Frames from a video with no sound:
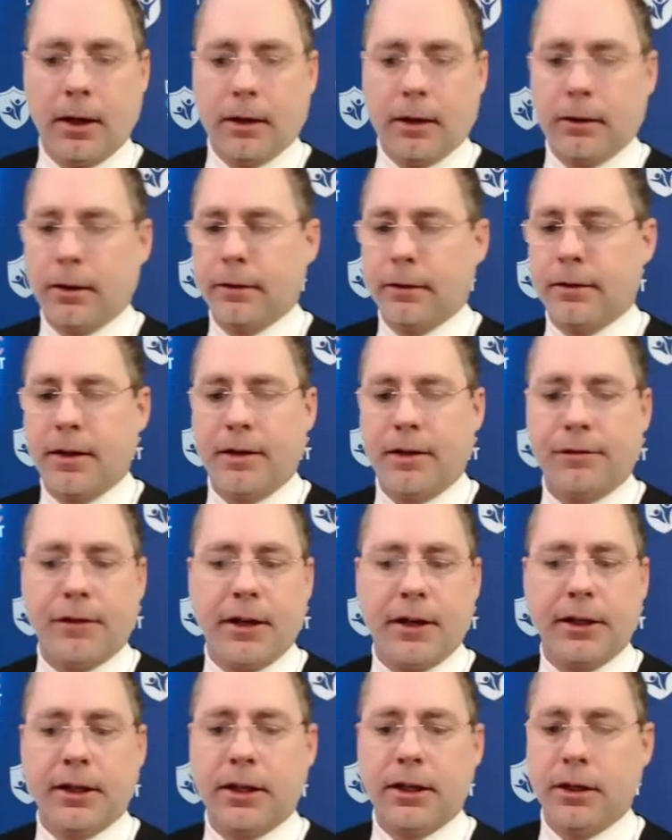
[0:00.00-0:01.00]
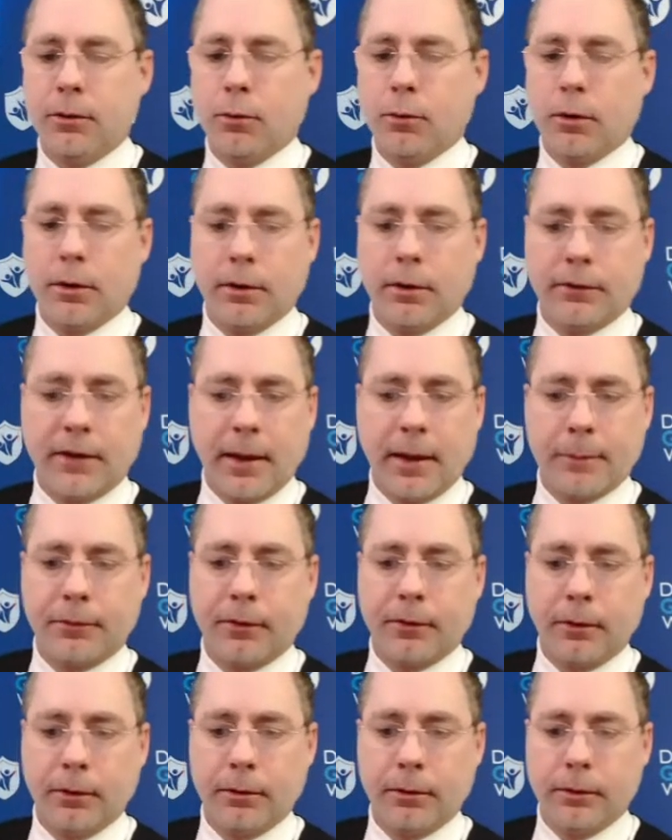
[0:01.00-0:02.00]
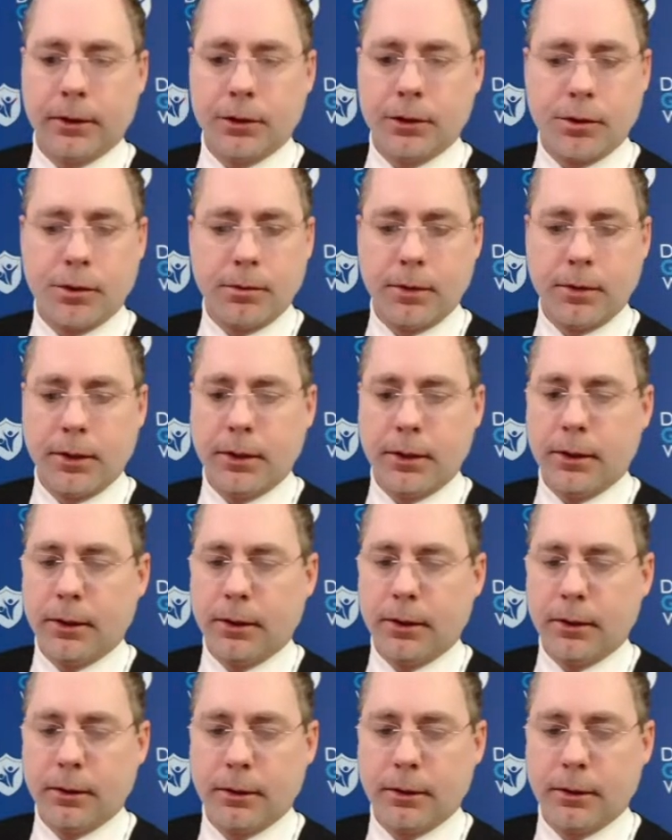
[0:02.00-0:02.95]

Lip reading: identifying keywords, absolutely, Judy.